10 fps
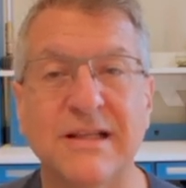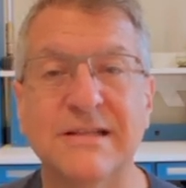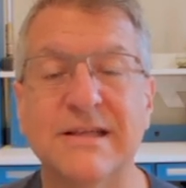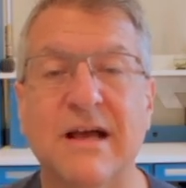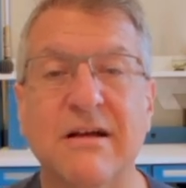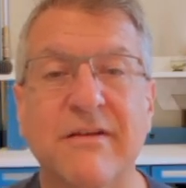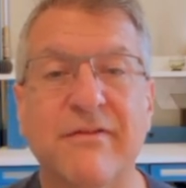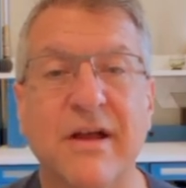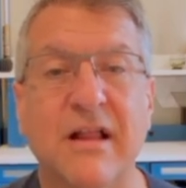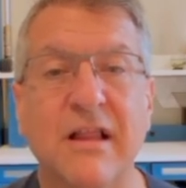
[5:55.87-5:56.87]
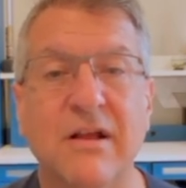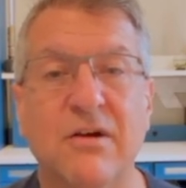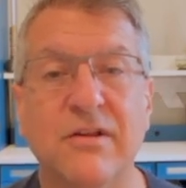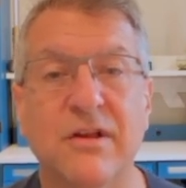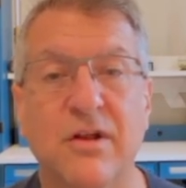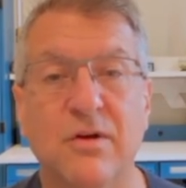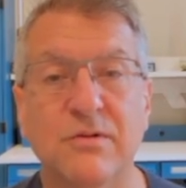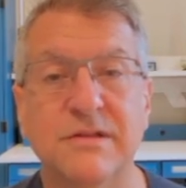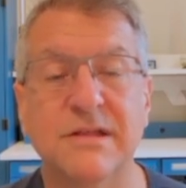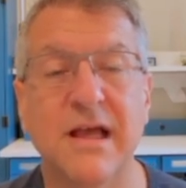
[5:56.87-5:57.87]
out. If I click on the
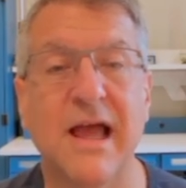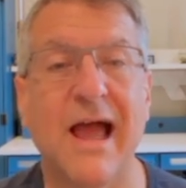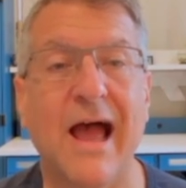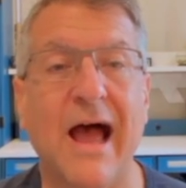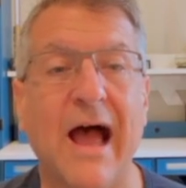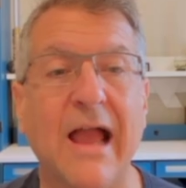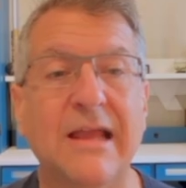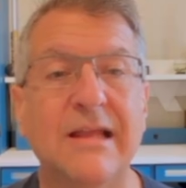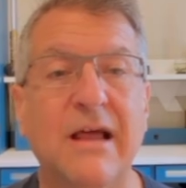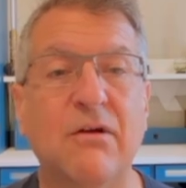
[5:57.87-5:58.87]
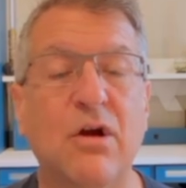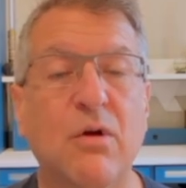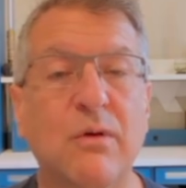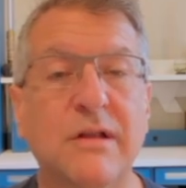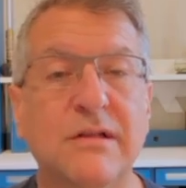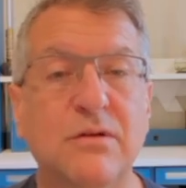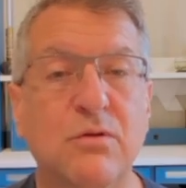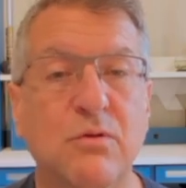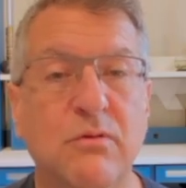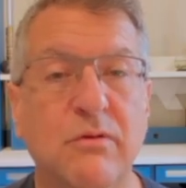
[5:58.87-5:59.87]
notes, I can now go
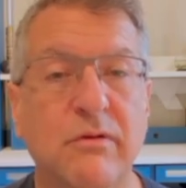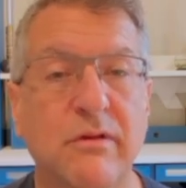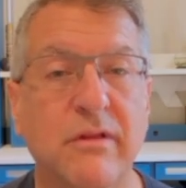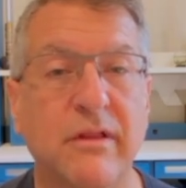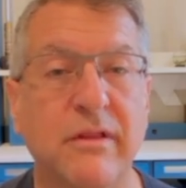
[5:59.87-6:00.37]
into the